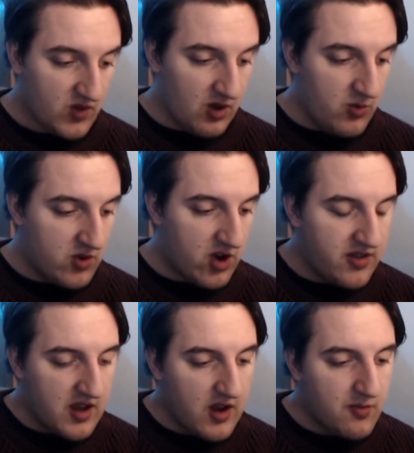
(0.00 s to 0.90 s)
which I
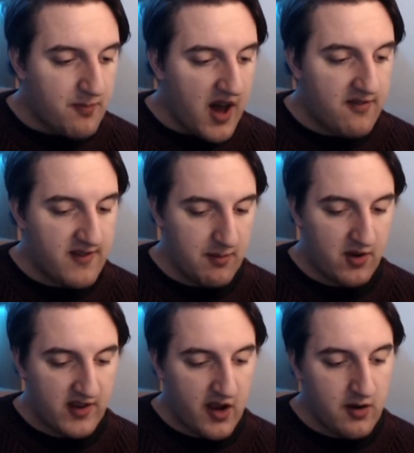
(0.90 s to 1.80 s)
think goes perfectly because
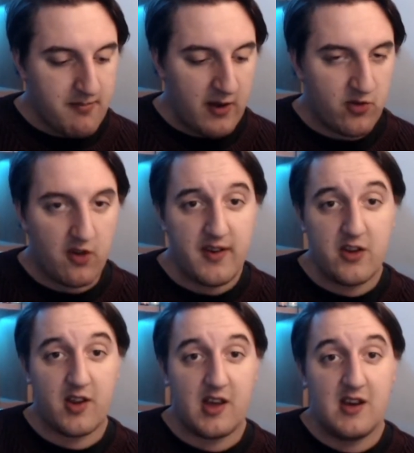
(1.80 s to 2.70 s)
they kind of bounce off each
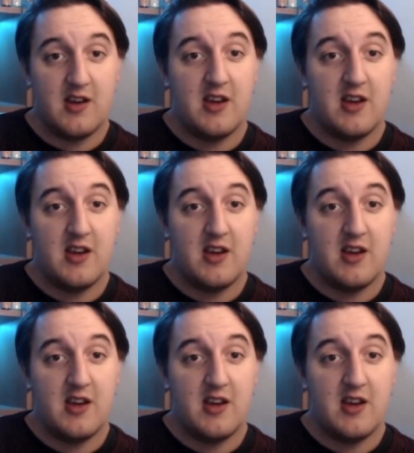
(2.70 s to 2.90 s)
other.